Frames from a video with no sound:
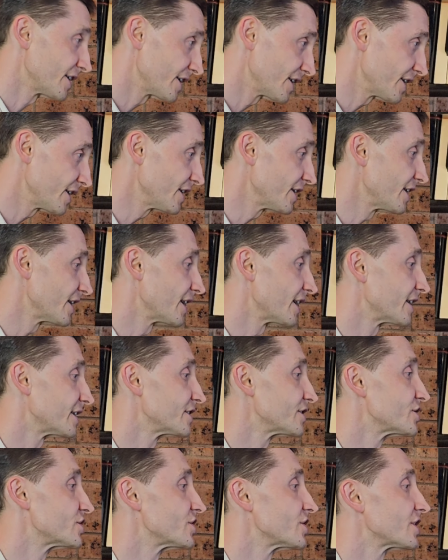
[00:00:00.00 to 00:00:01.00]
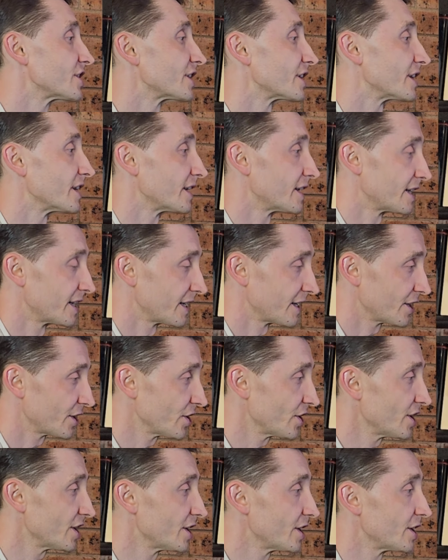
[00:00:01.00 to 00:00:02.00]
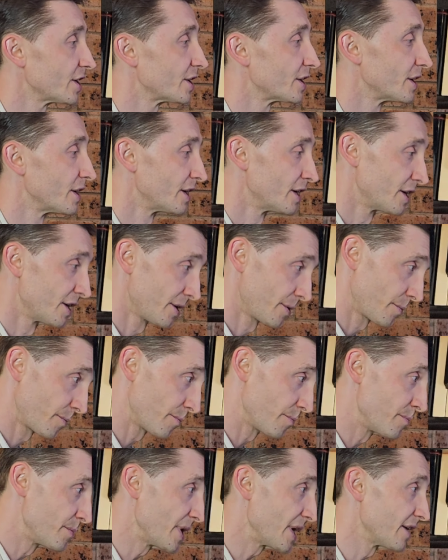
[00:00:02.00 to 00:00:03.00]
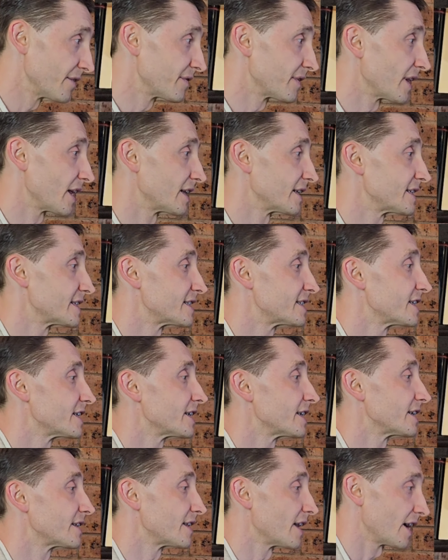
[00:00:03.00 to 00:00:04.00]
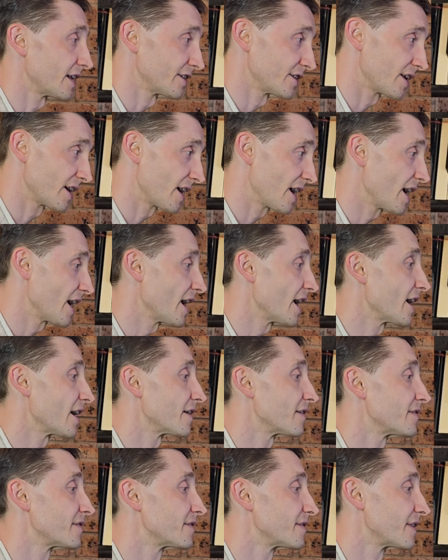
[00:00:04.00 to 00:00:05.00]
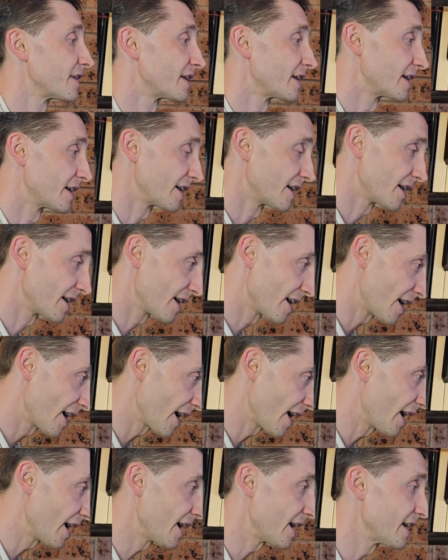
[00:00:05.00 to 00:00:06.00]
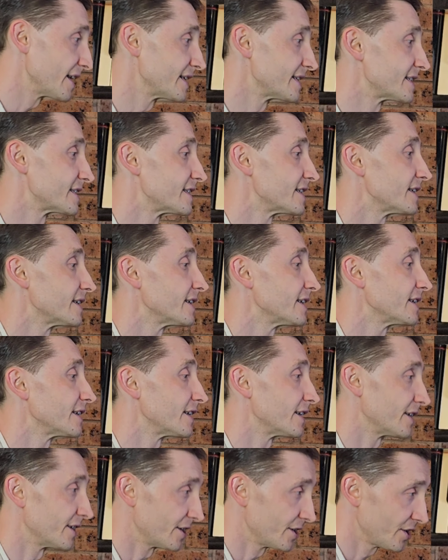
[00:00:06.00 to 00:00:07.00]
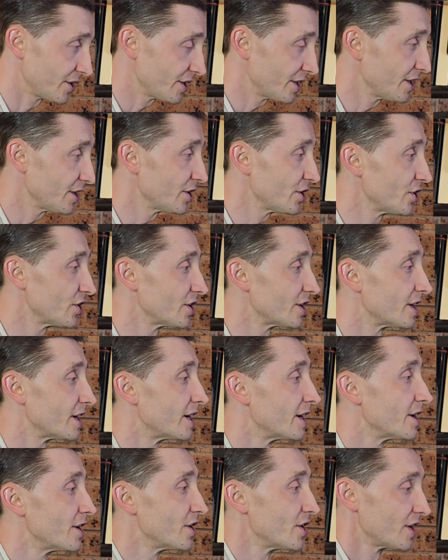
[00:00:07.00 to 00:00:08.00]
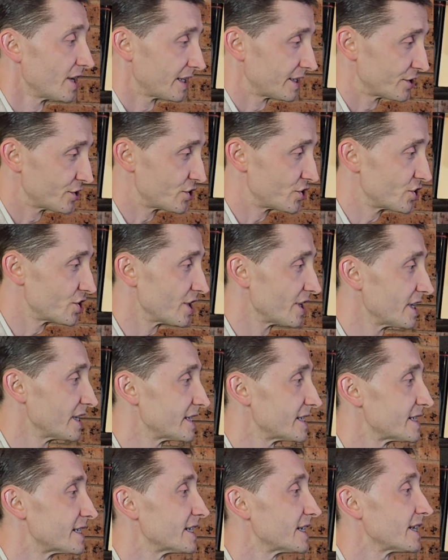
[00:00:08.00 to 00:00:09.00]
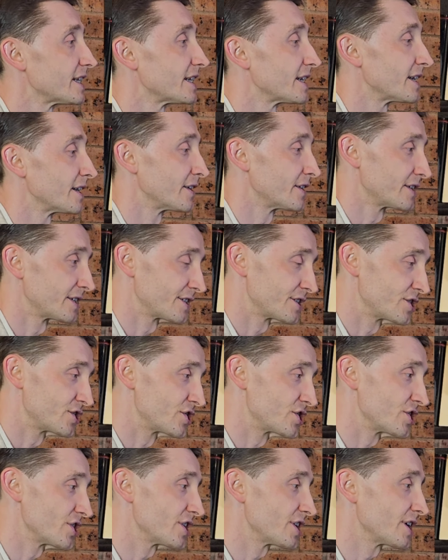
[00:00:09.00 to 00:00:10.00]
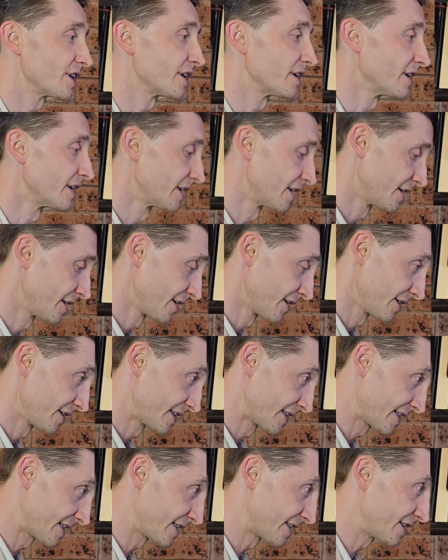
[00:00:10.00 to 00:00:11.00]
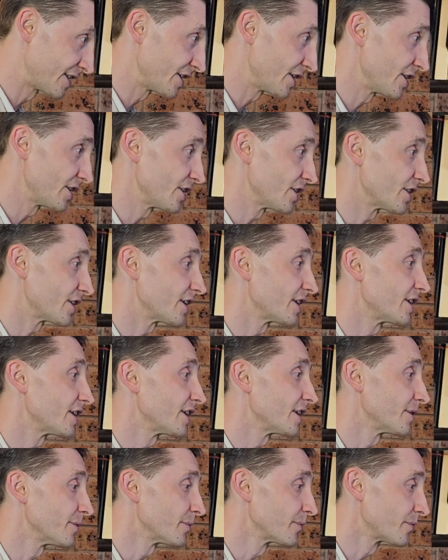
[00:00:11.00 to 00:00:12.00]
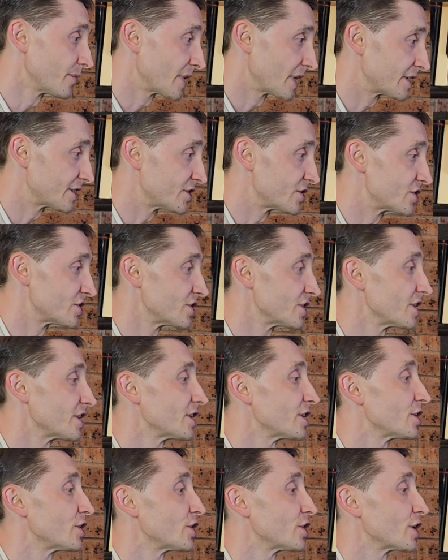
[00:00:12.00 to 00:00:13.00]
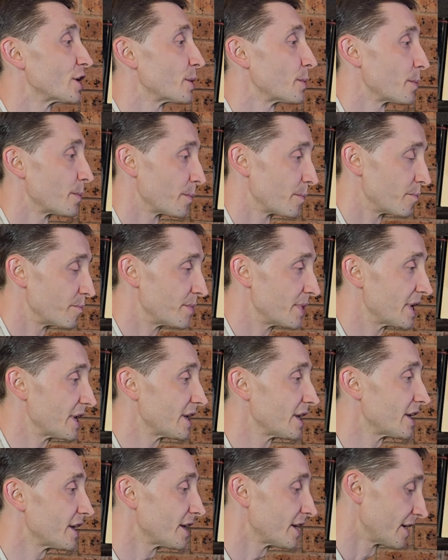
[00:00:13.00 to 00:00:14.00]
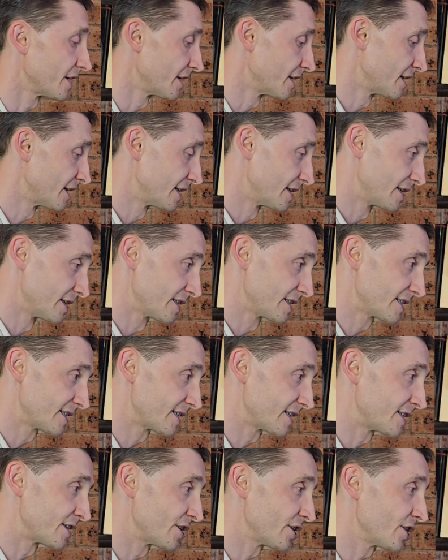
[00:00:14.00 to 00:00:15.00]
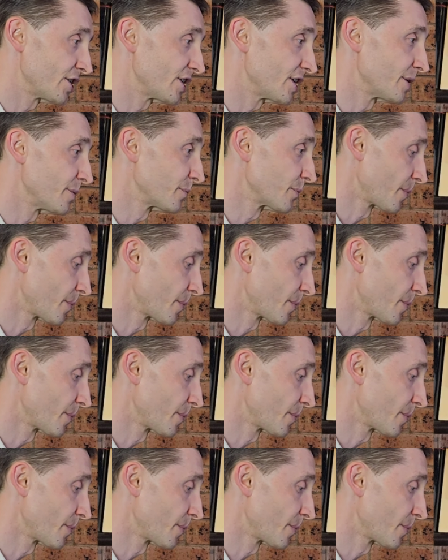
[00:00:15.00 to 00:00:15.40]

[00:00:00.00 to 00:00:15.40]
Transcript: E and G, E, B flat C, then F, A C, E, G C, G, C E, G, B, C,